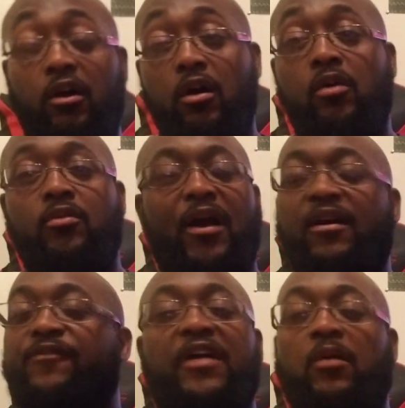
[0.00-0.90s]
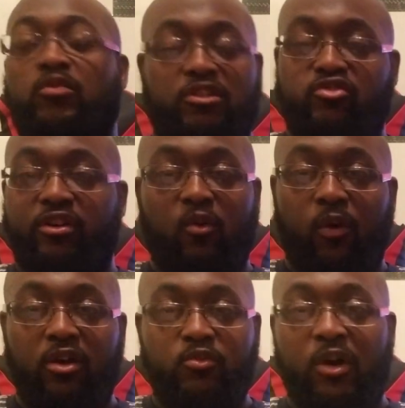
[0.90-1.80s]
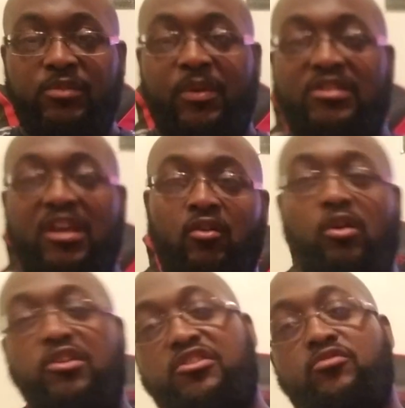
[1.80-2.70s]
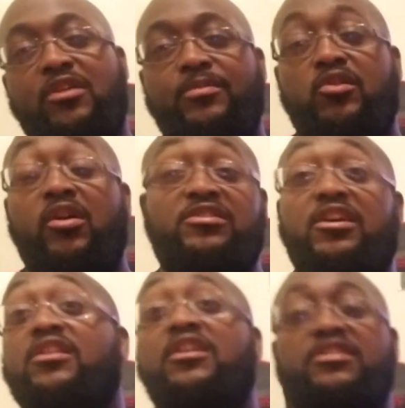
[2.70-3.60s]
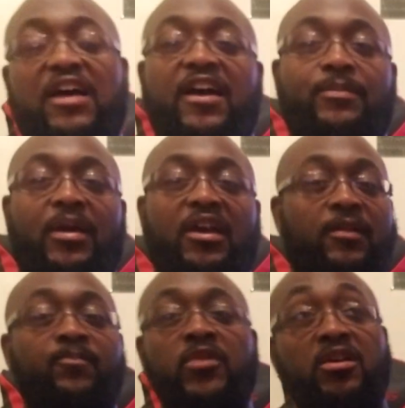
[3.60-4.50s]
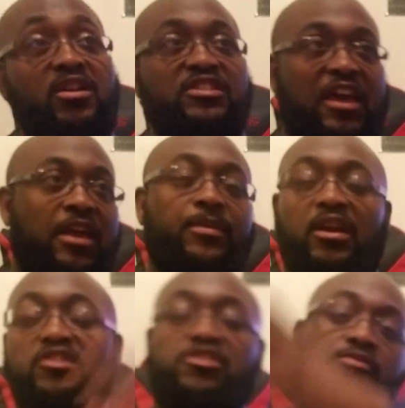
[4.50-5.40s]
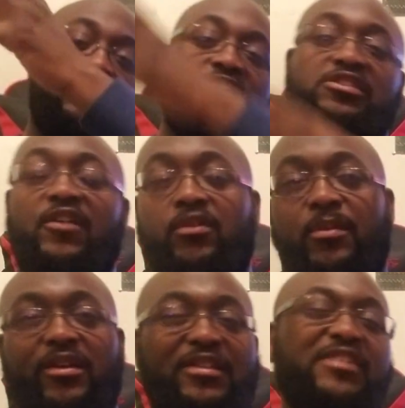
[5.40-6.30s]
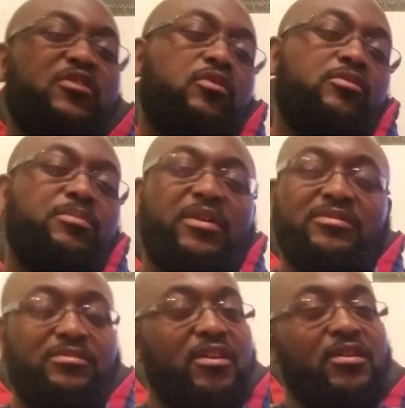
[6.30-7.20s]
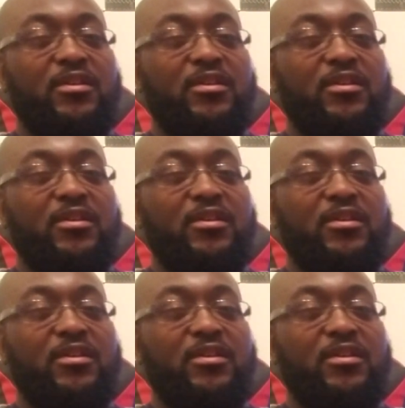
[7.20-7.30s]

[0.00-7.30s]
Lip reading: "Oh," I forgot what the trigger words was, but then all the suit comes on, and suddenly he's Iron Man, and he's aiming and he's shooting at stuff, and I'm like, "That's cool," but